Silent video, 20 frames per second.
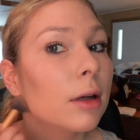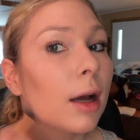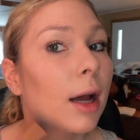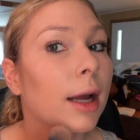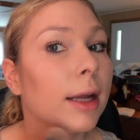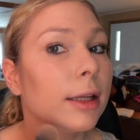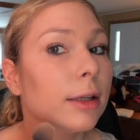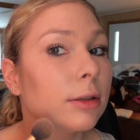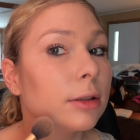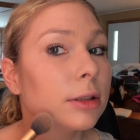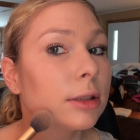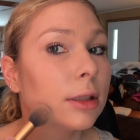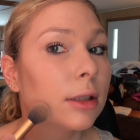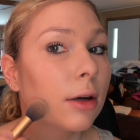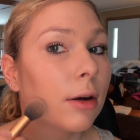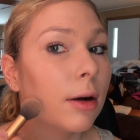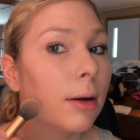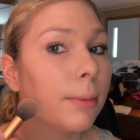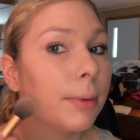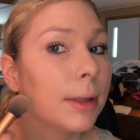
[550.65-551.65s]
I used to
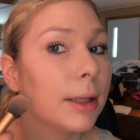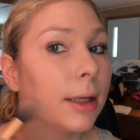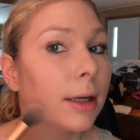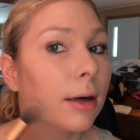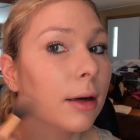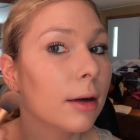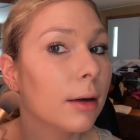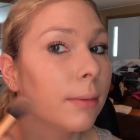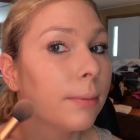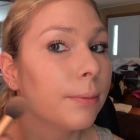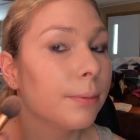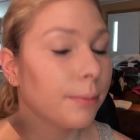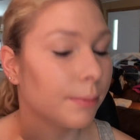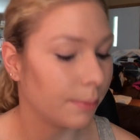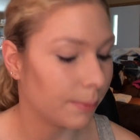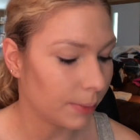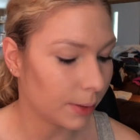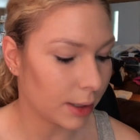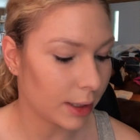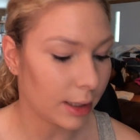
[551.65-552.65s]
go up here,
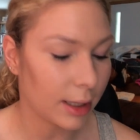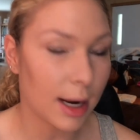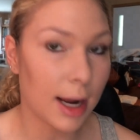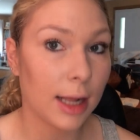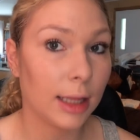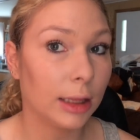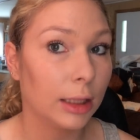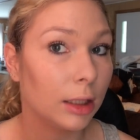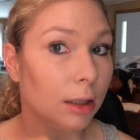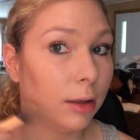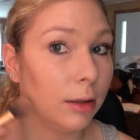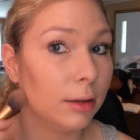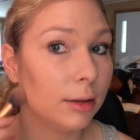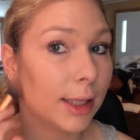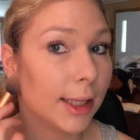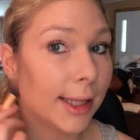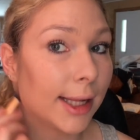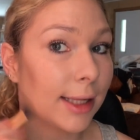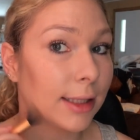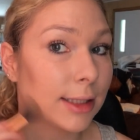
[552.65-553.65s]
but I learned
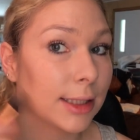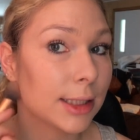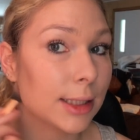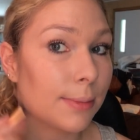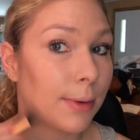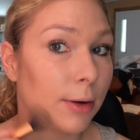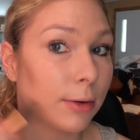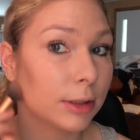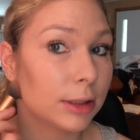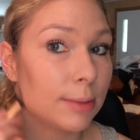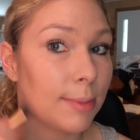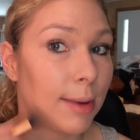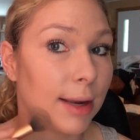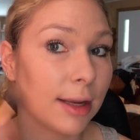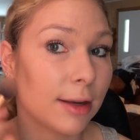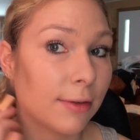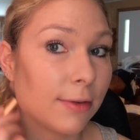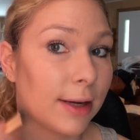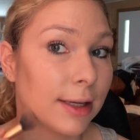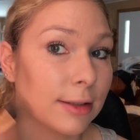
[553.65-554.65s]
that that's supposed to make
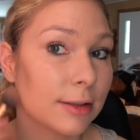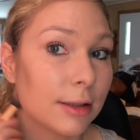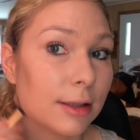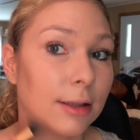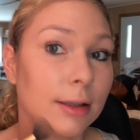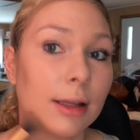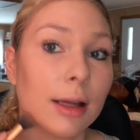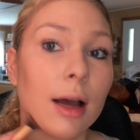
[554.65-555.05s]
your face look